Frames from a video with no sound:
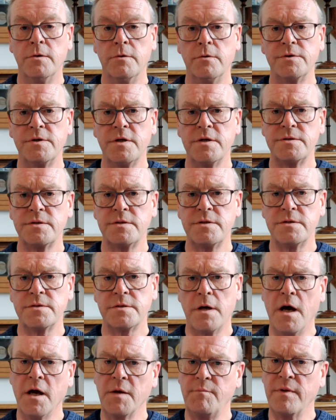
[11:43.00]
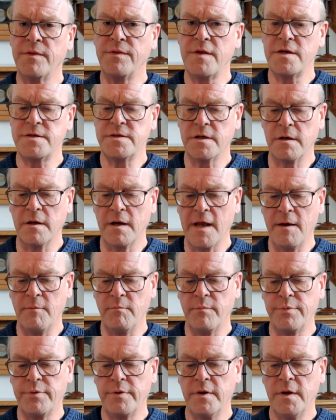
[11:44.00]
Or does this hypothetical
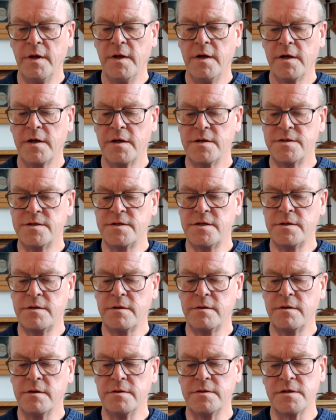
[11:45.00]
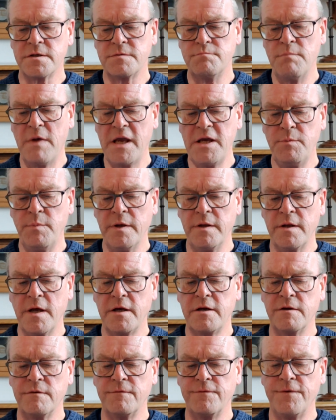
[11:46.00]
AMP consider that just maybe
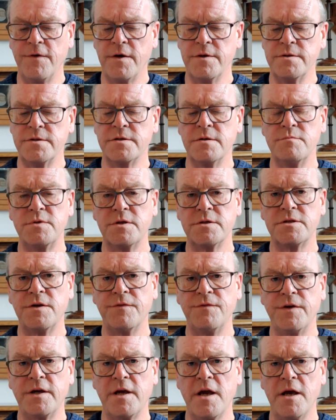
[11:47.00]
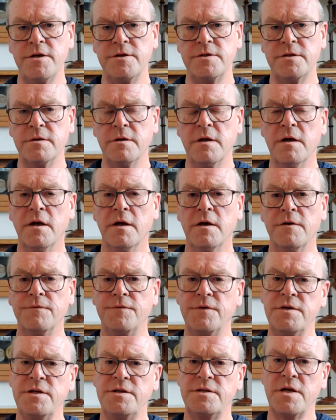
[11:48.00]
they can find some justification
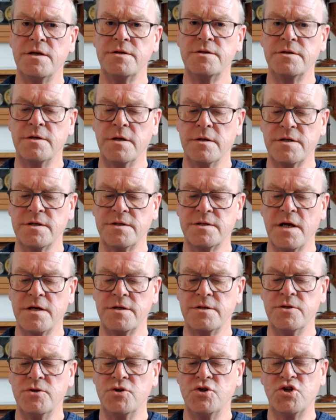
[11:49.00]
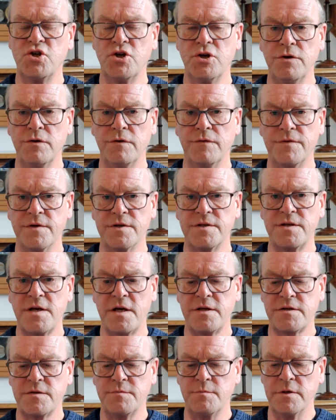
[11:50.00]
for detention under Section 2 for
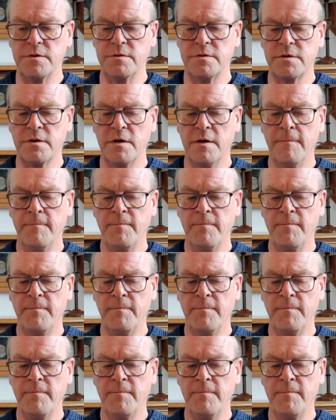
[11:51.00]
assessment,